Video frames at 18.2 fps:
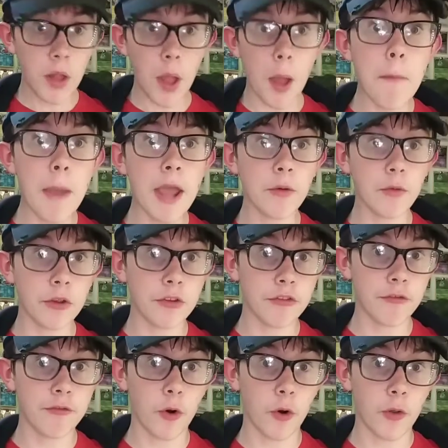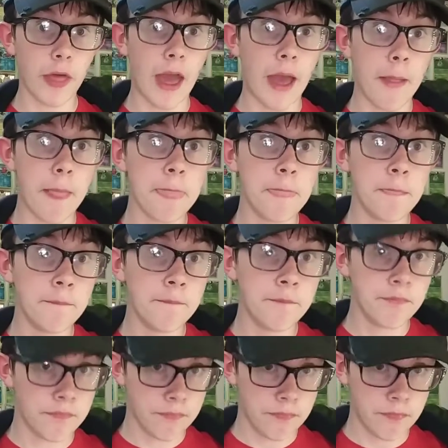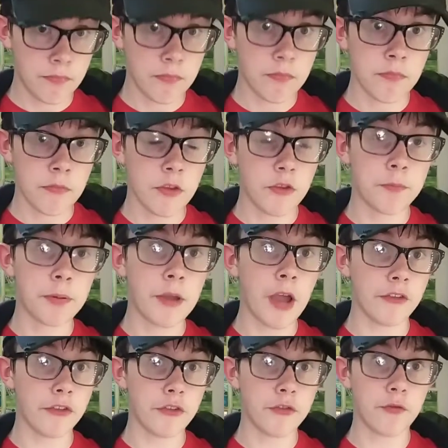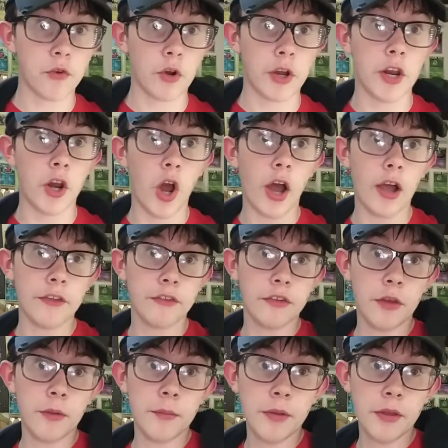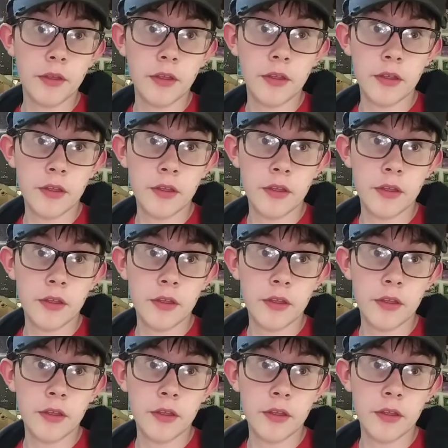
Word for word: The main reason for that is because it's freaking awesome.